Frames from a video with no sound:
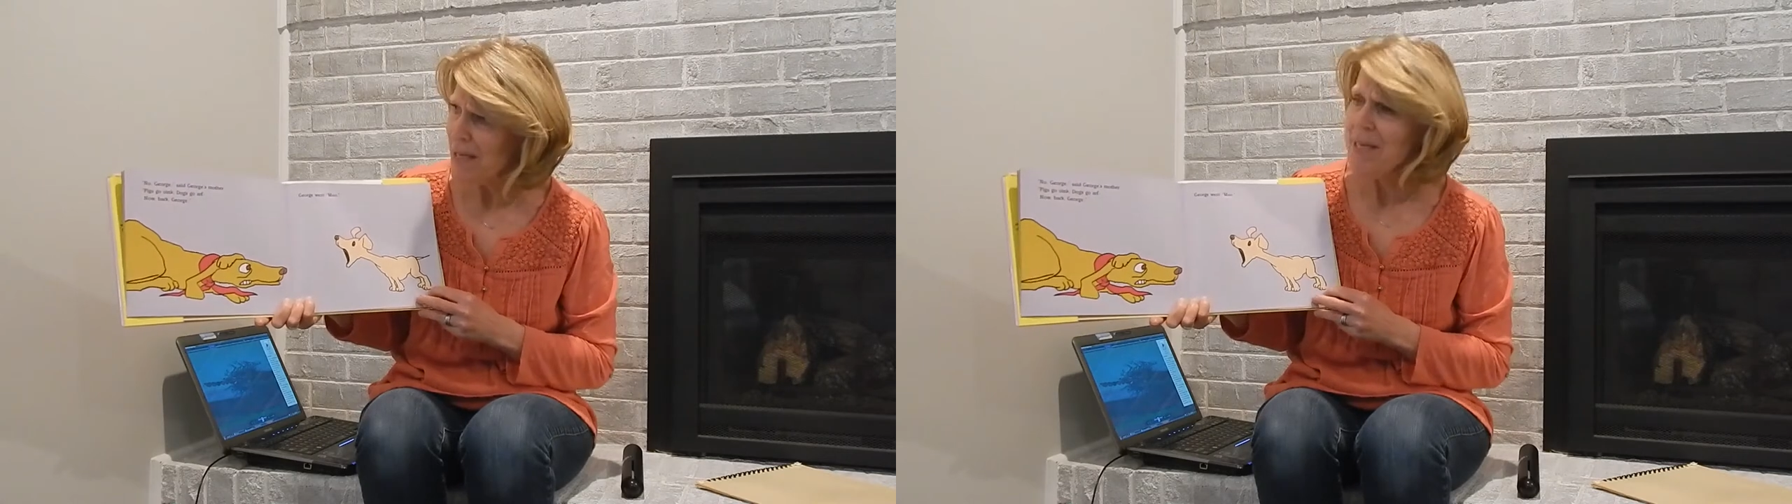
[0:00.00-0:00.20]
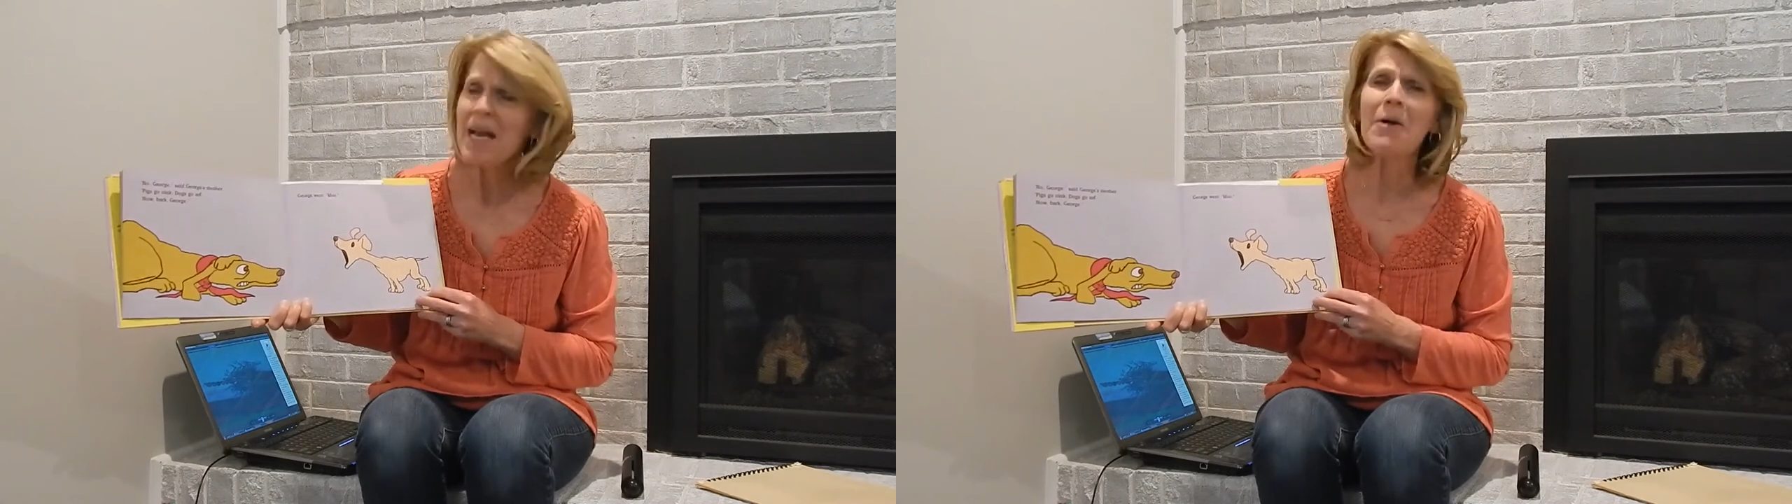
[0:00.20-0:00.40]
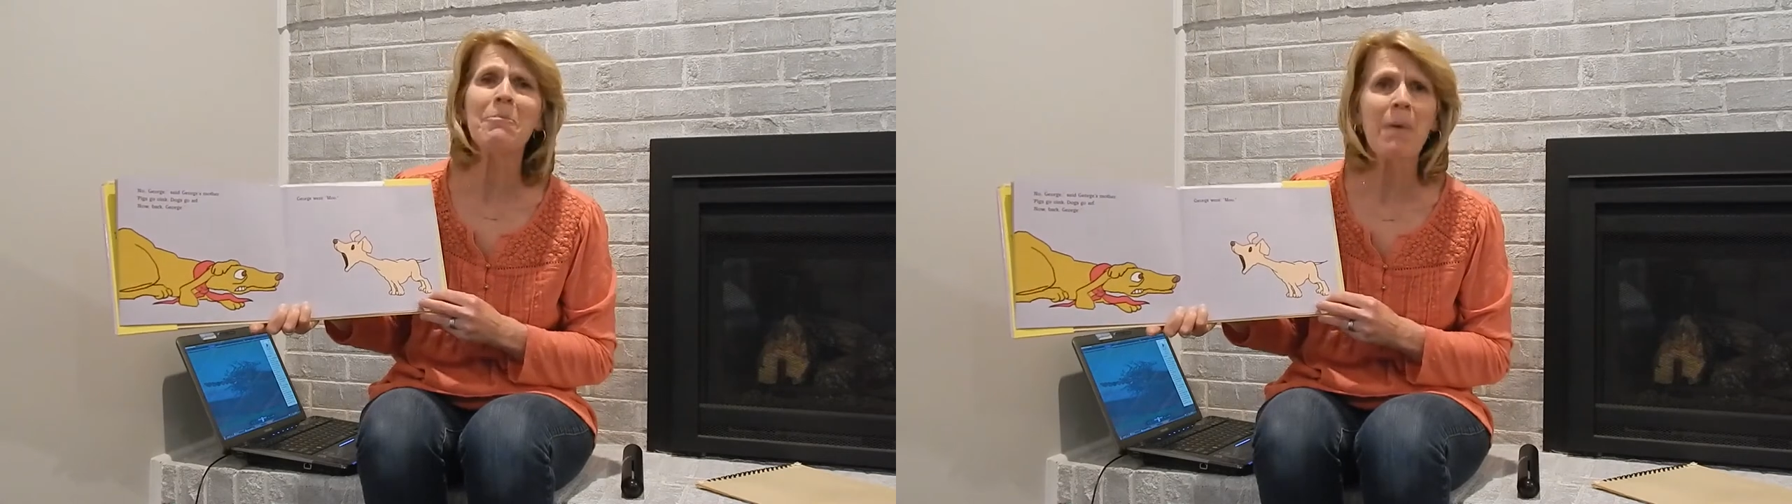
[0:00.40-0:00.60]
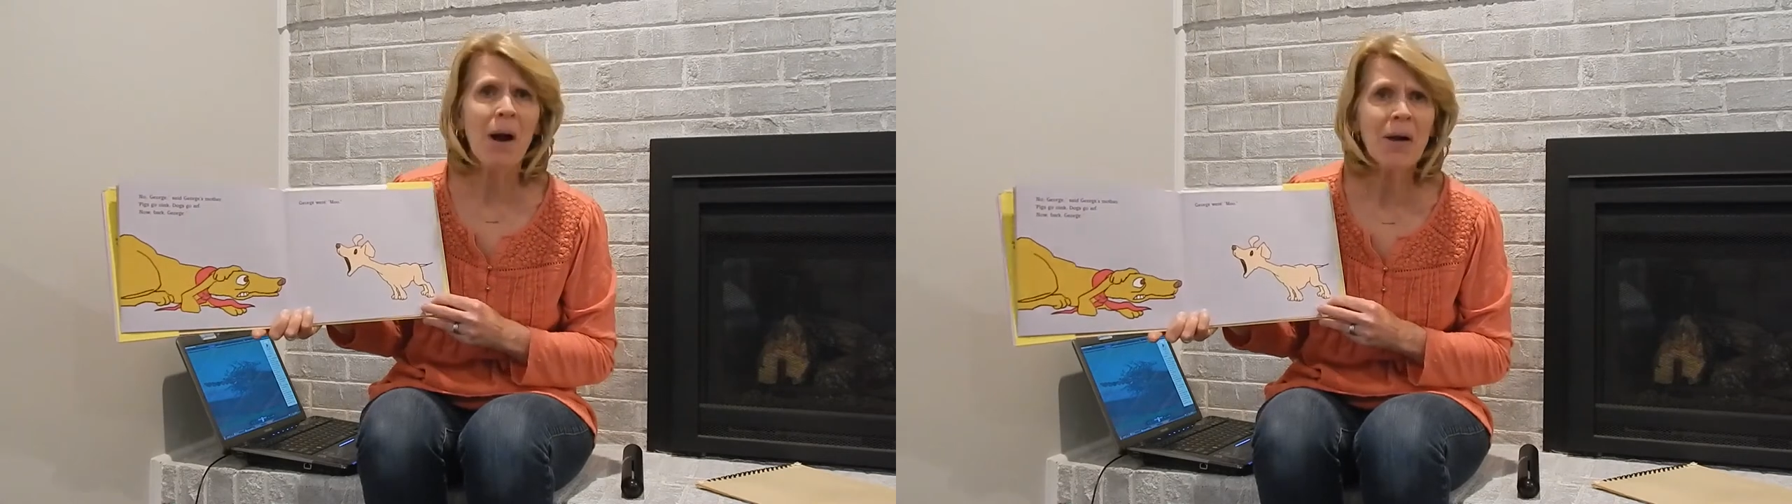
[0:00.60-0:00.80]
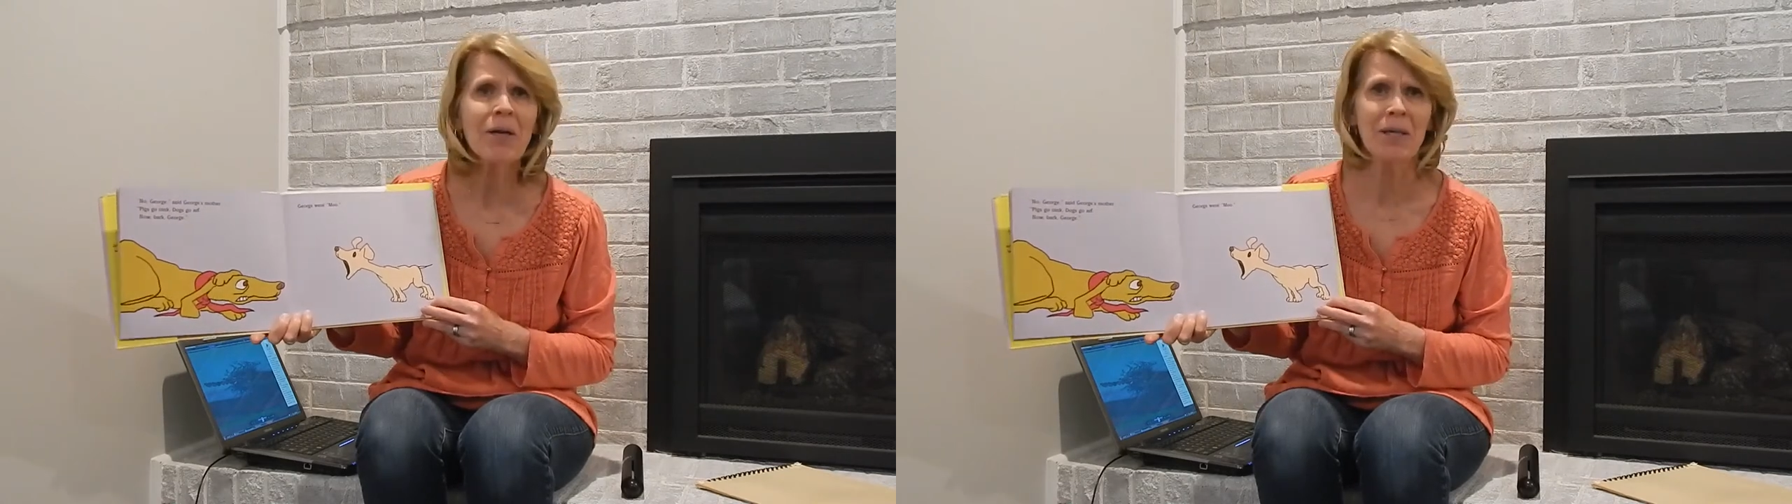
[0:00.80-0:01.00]
Now
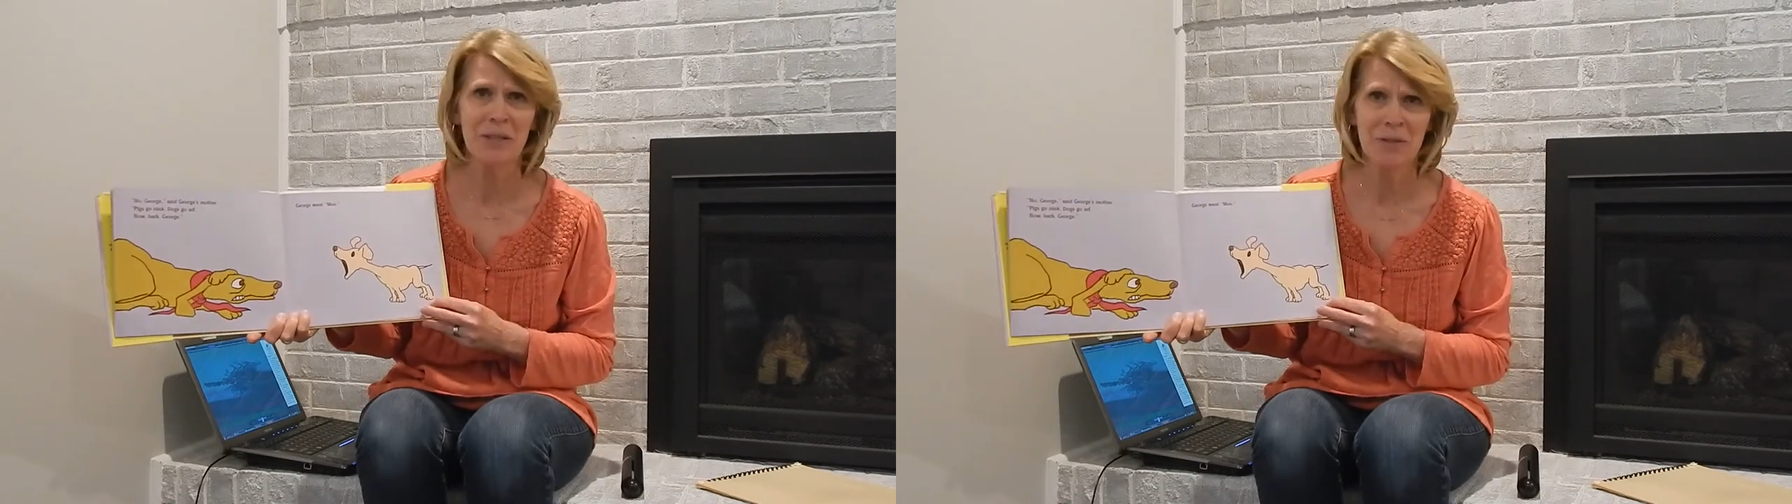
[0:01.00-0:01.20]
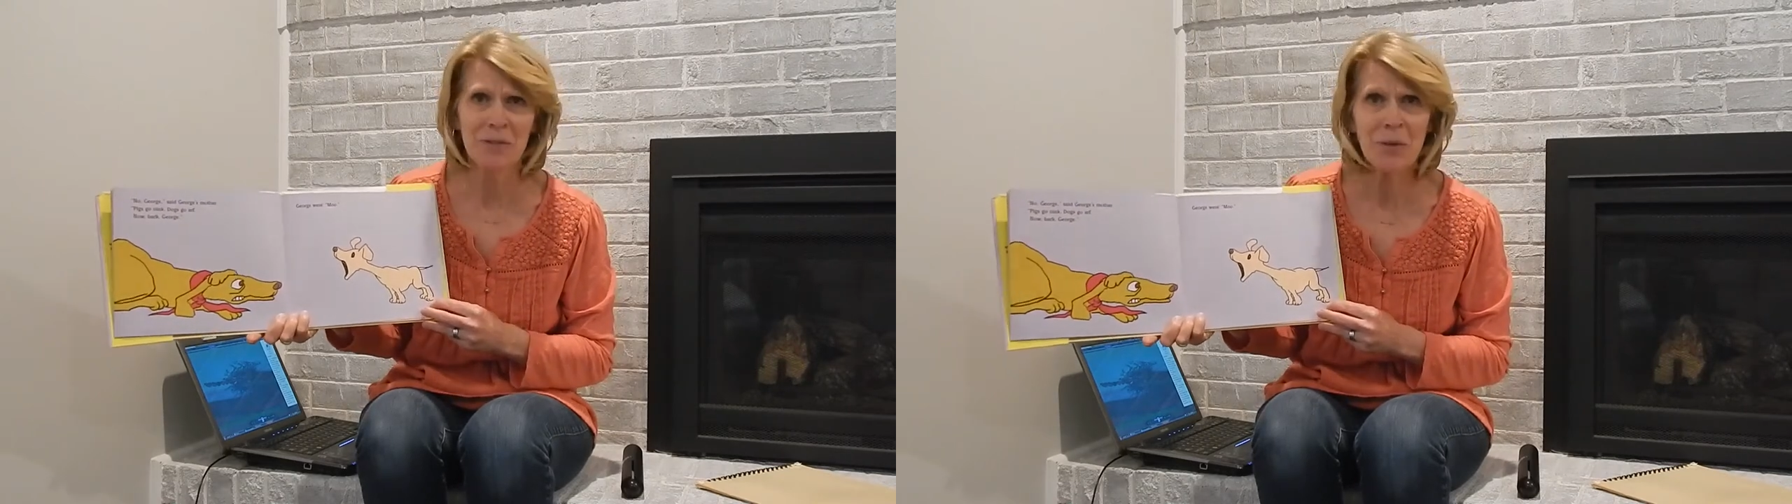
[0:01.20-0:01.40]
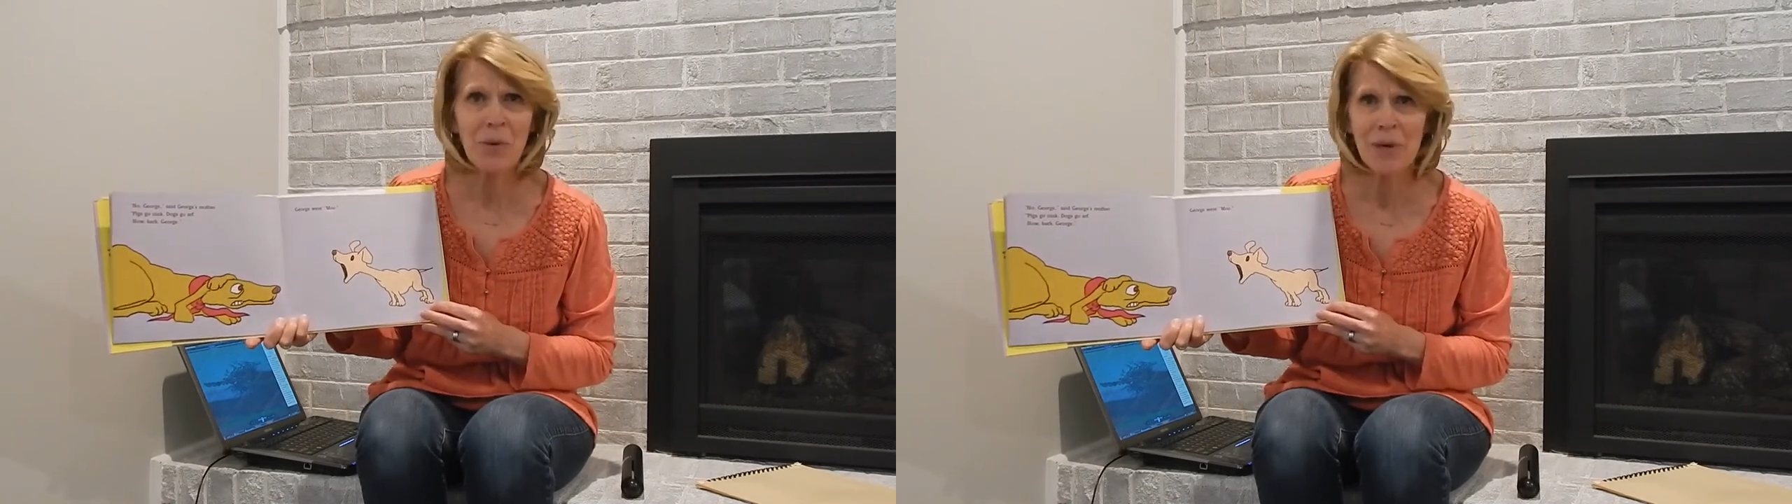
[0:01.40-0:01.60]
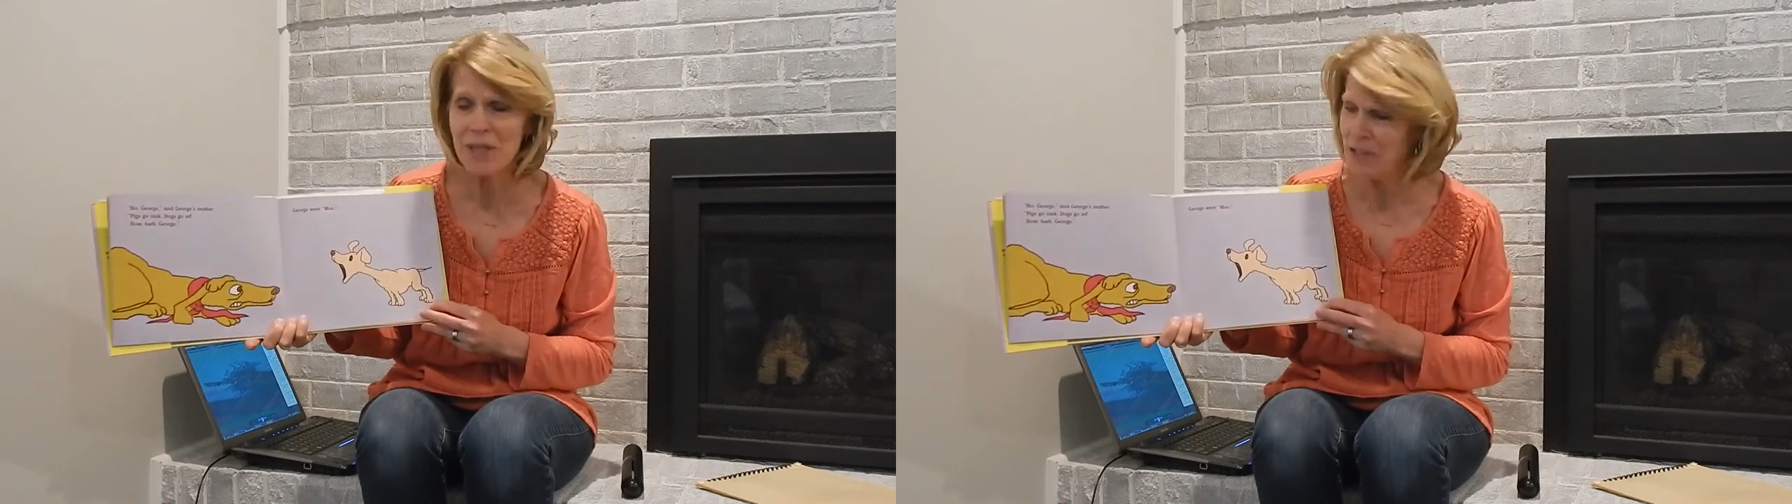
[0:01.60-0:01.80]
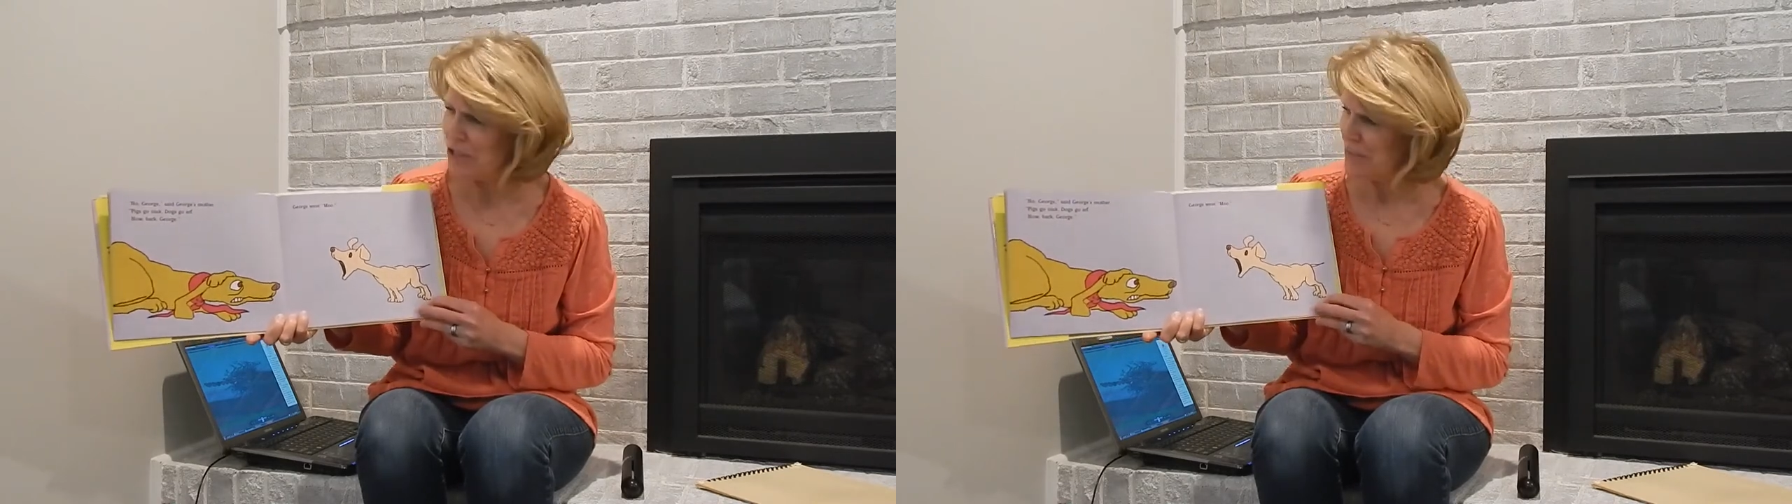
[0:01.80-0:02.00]
bark, George.